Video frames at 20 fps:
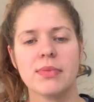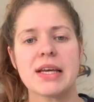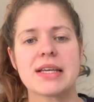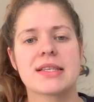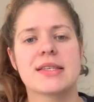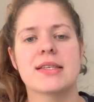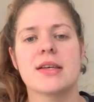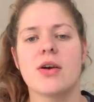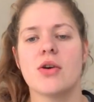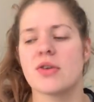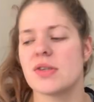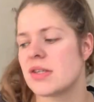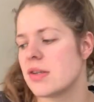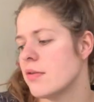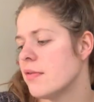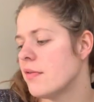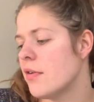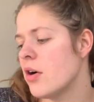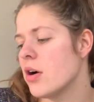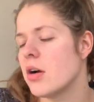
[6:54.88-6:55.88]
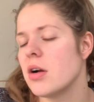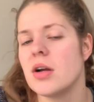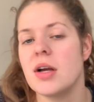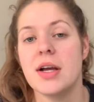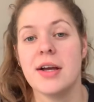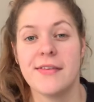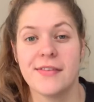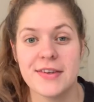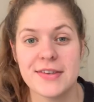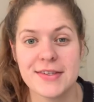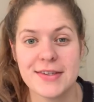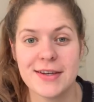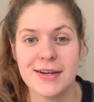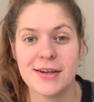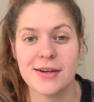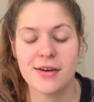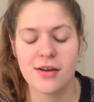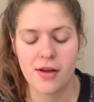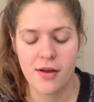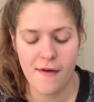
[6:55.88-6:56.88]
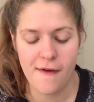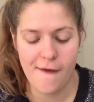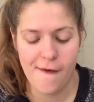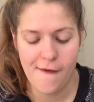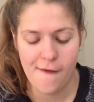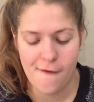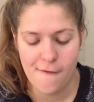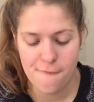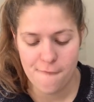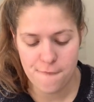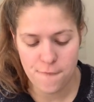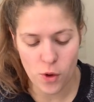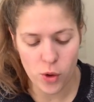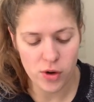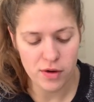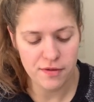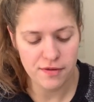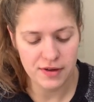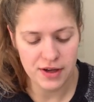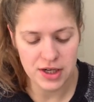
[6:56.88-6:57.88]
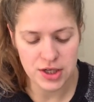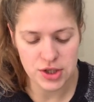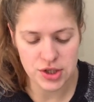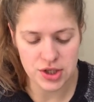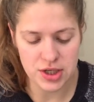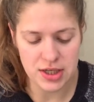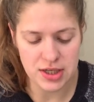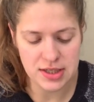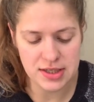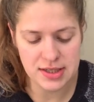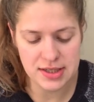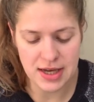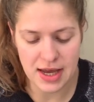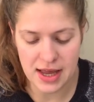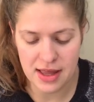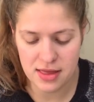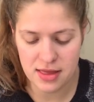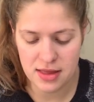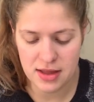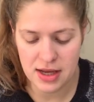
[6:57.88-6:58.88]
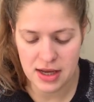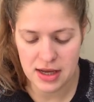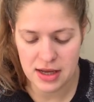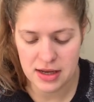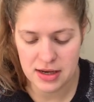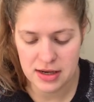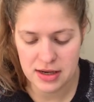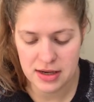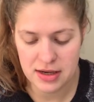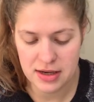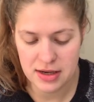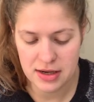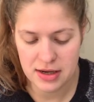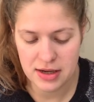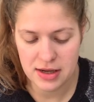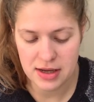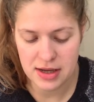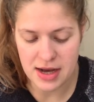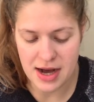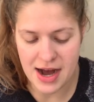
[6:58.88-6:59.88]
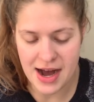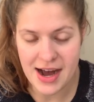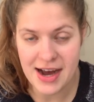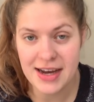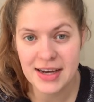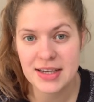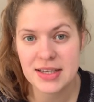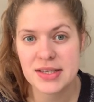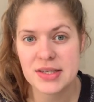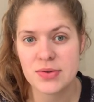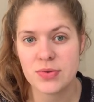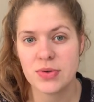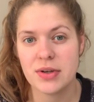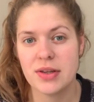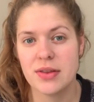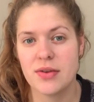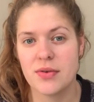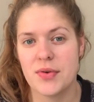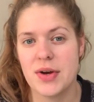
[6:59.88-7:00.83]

So far this year, 4 finishes, and then I sorted the